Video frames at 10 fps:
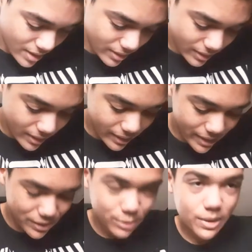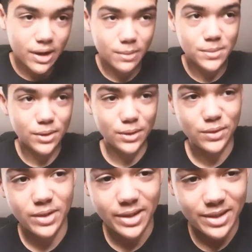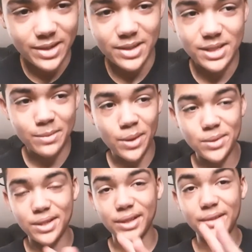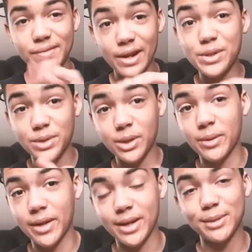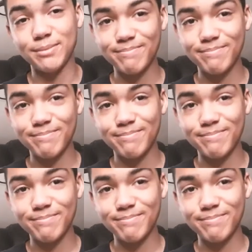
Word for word: Laser bottoms are supposedly retro now.